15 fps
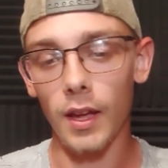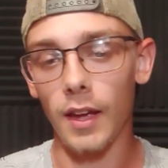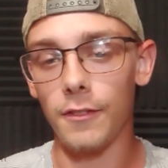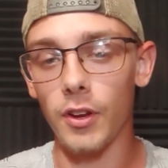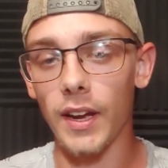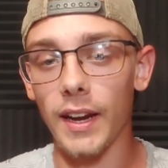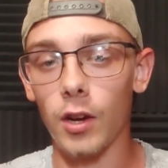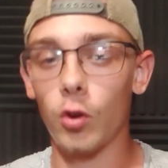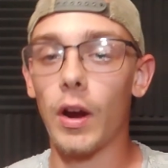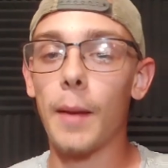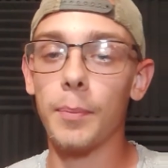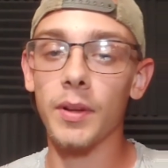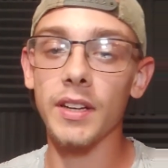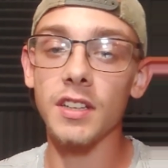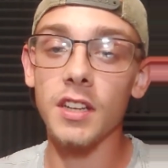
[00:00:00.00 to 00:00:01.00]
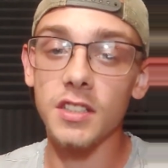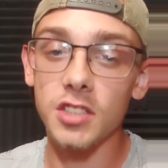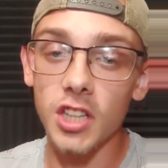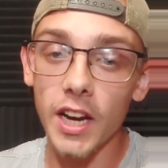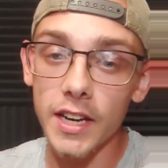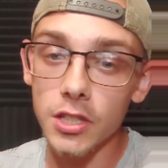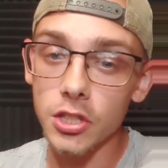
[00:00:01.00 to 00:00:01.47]
If you get in a grappling
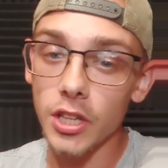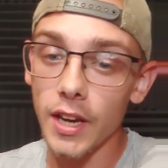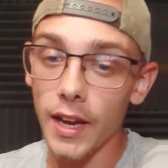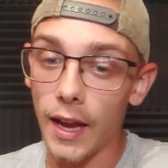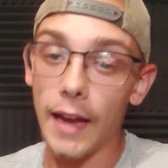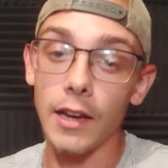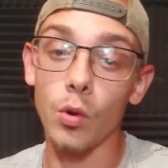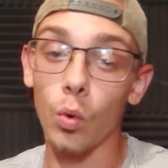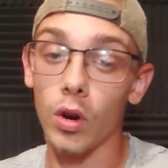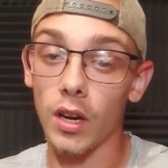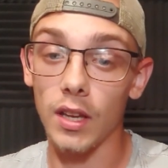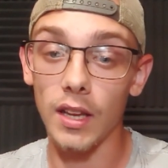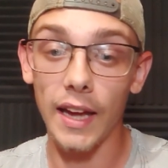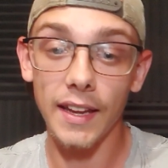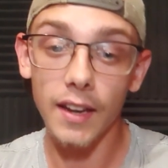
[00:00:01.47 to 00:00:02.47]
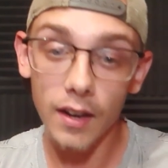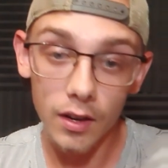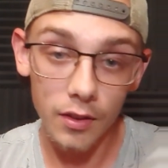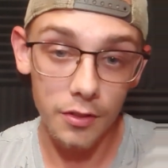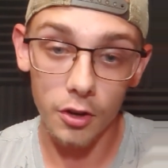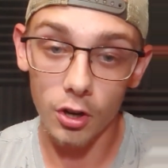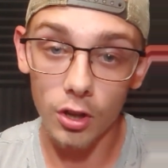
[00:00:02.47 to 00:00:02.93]
exchange and you want to light
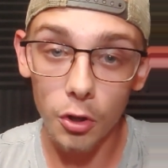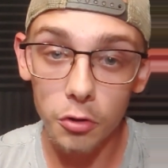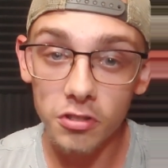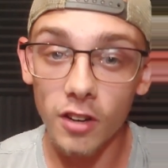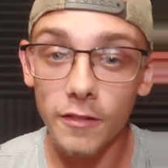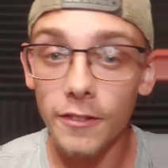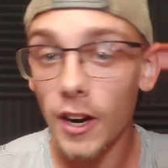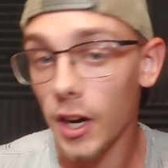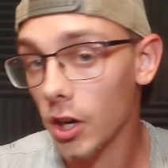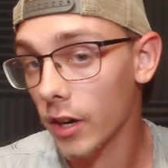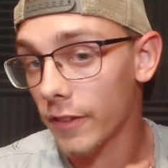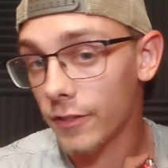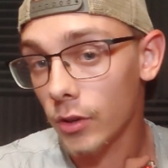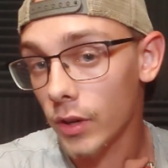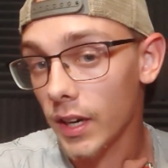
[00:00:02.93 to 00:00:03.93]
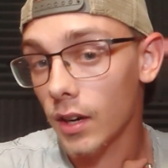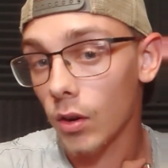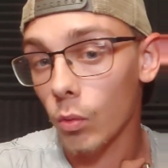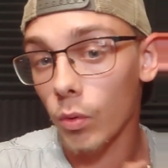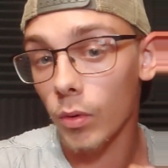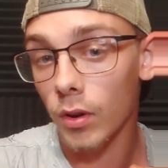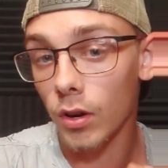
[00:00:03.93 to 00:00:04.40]
their clothes on fire, if you need
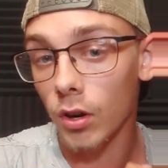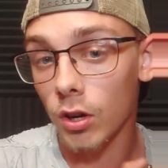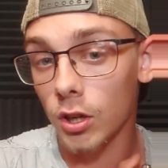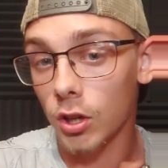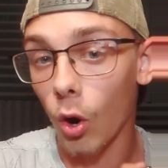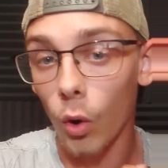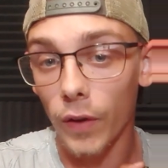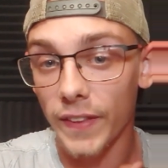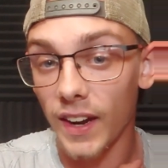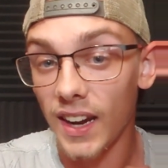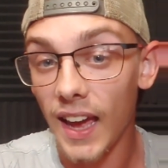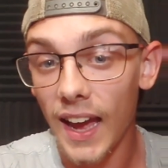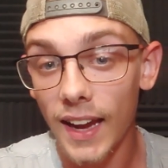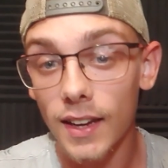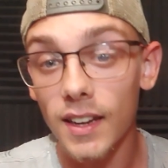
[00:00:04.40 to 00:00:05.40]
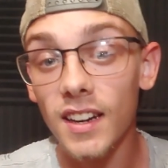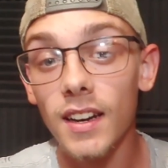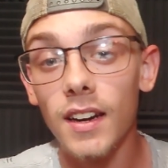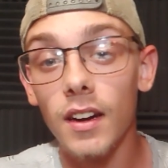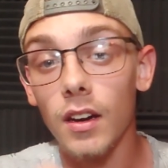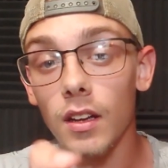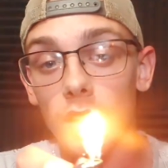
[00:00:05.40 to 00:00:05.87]
to go on the neck,
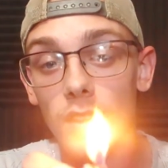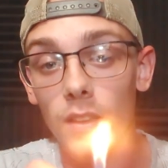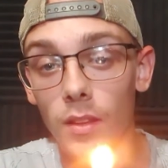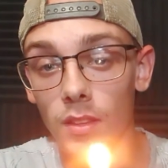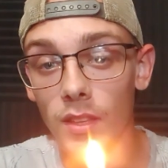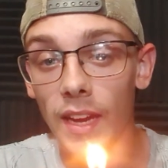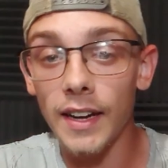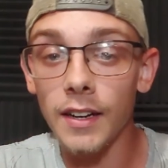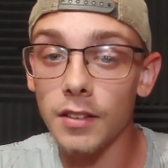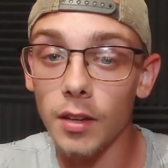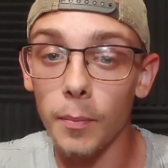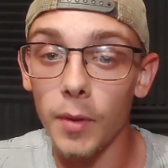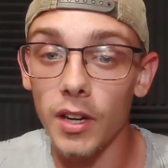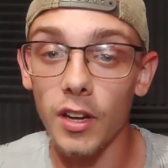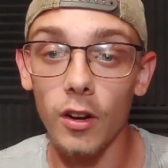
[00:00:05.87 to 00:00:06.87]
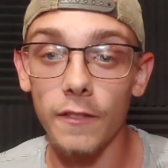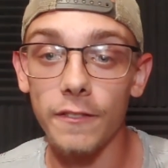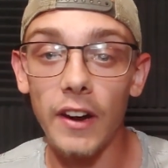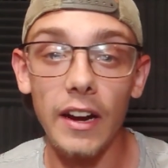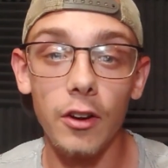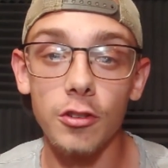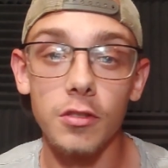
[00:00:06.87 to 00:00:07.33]
lighting somebody on
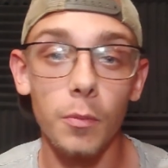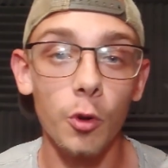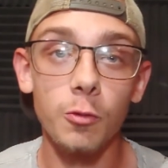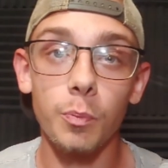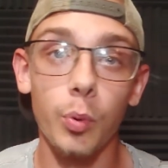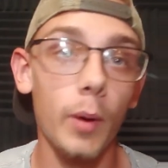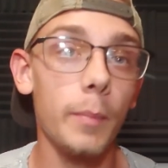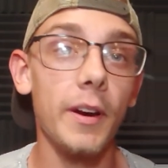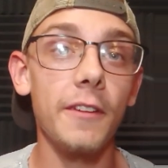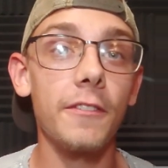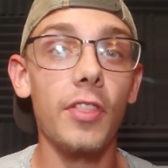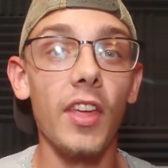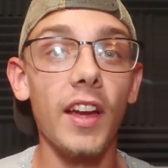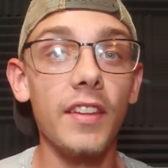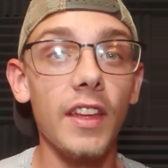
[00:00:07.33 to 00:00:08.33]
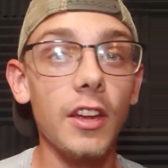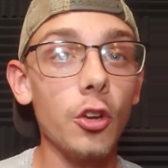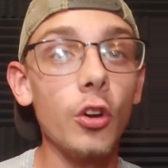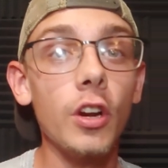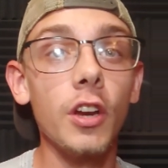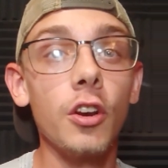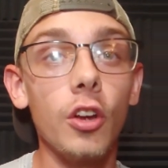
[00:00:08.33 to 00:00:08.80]
fire is the most primitive thing that
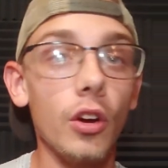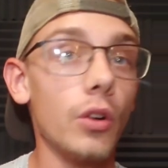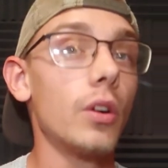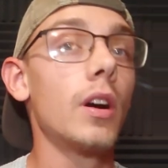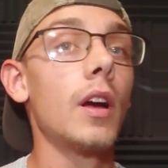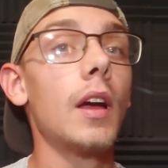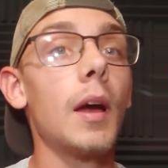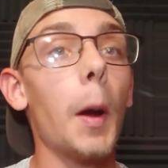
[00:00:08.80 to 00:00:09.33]
you can do.